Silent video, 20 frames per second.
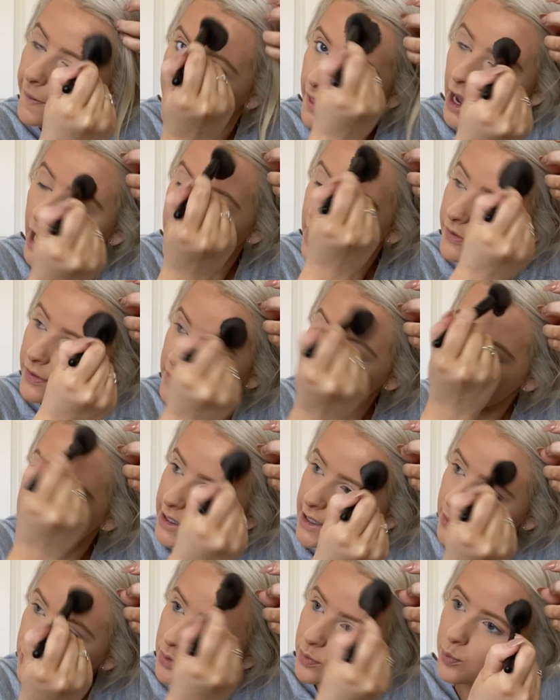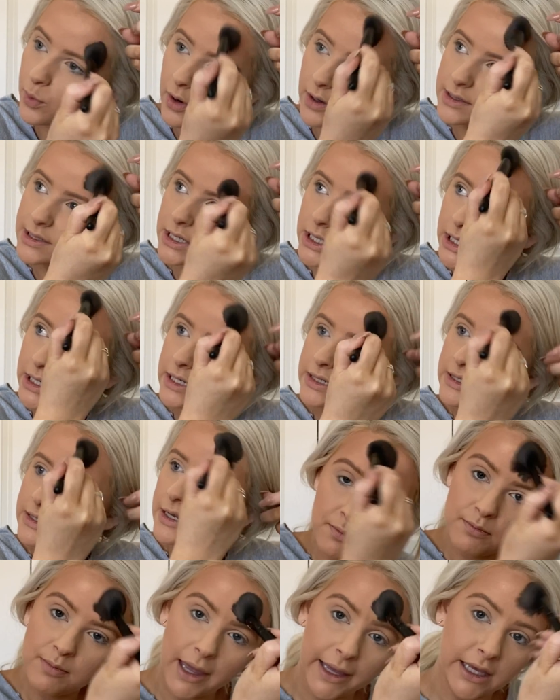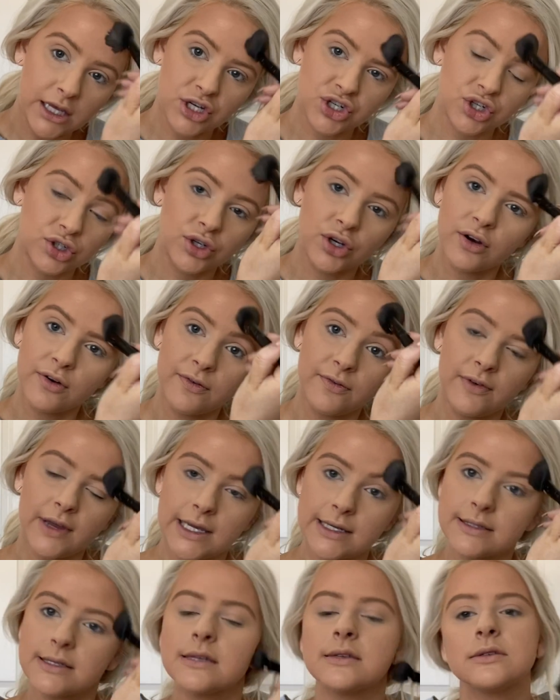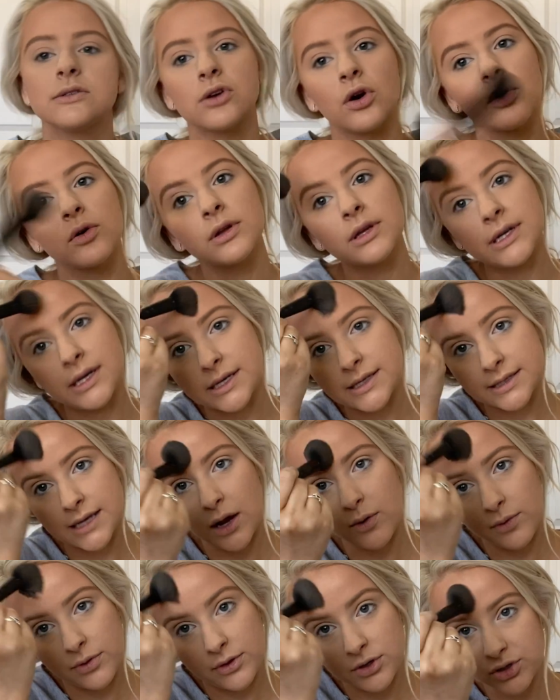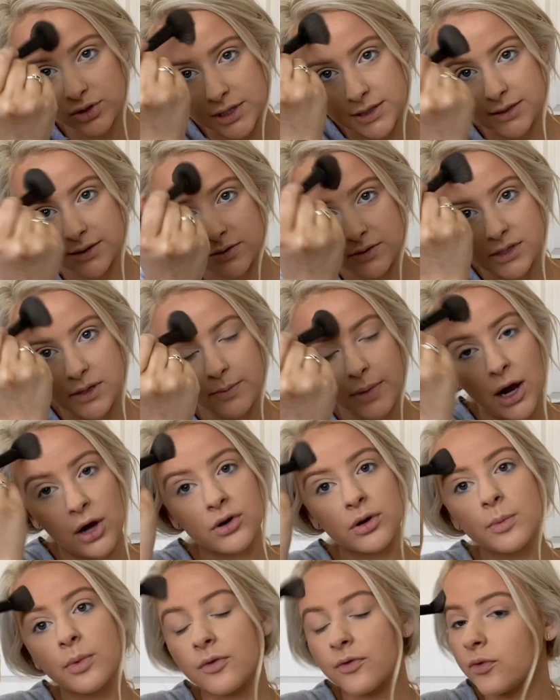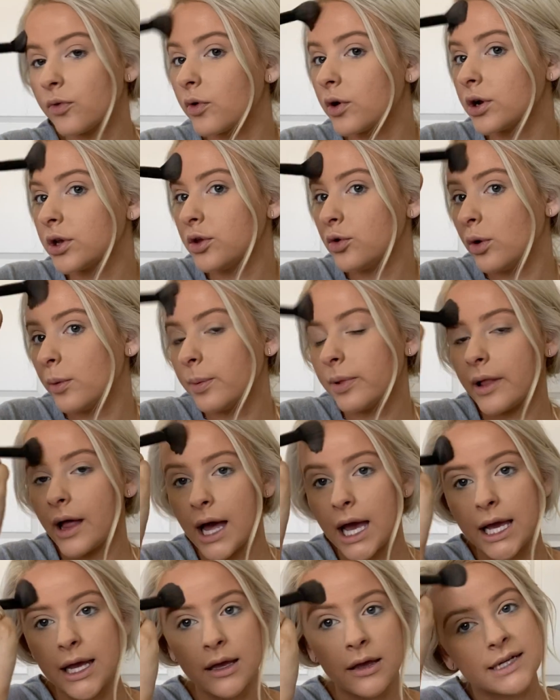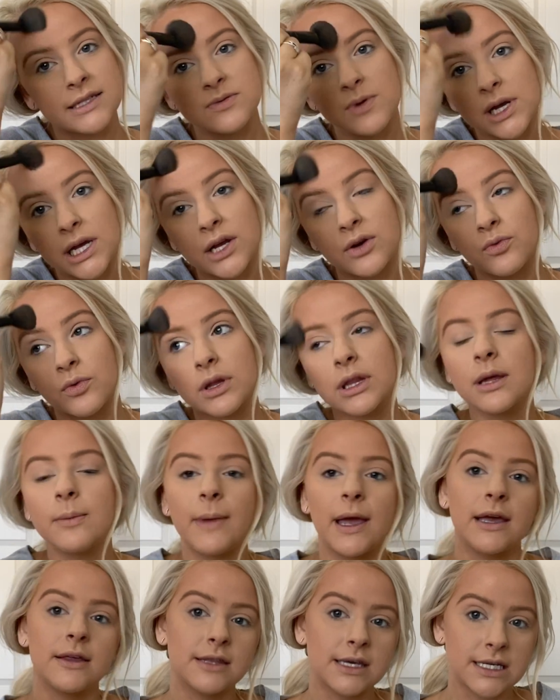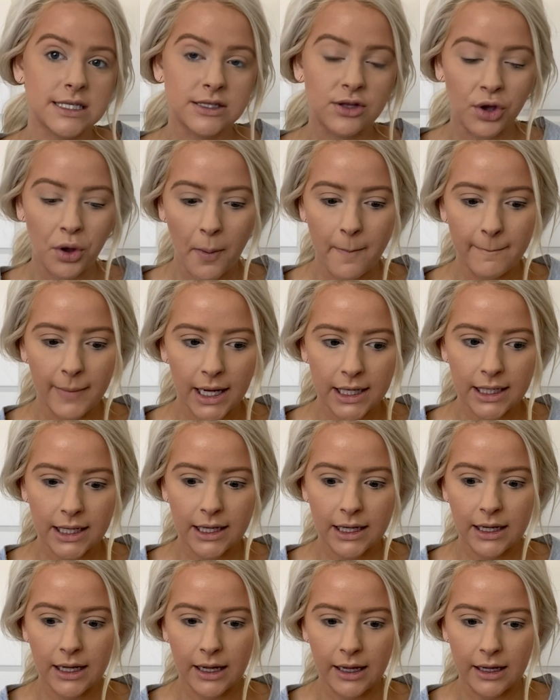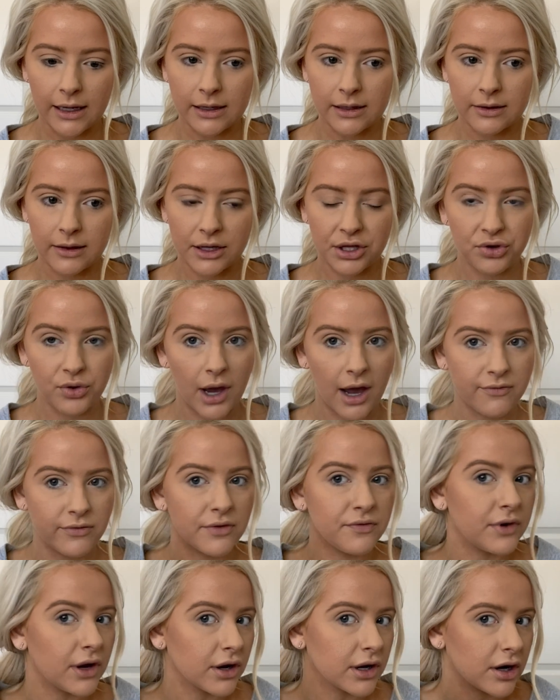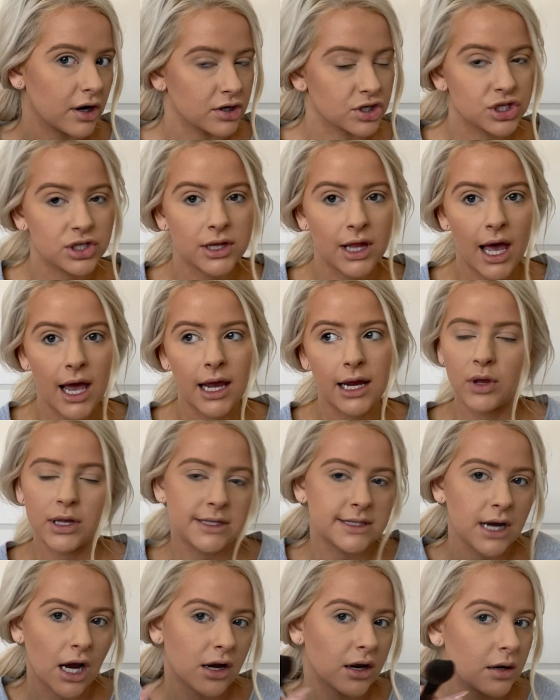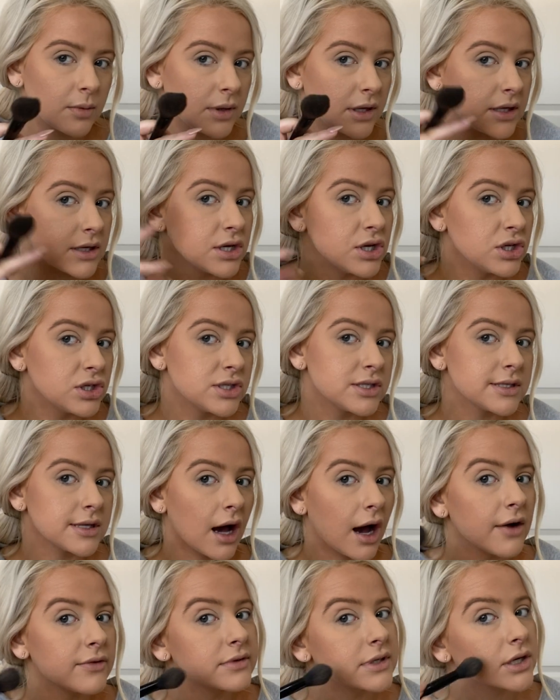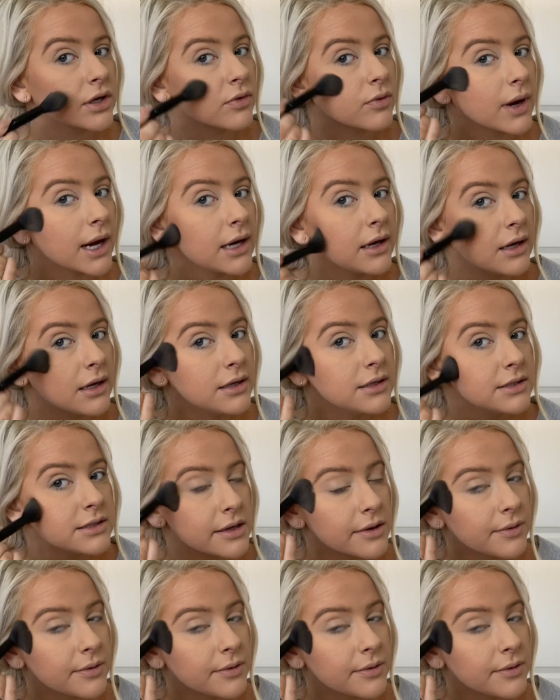And I think the key with bronzer is making sure your face is totally set with the translucent powder before you apply. That's what can really make things look muddy and like you have a very harsh line. It's not going to be soft and gradient.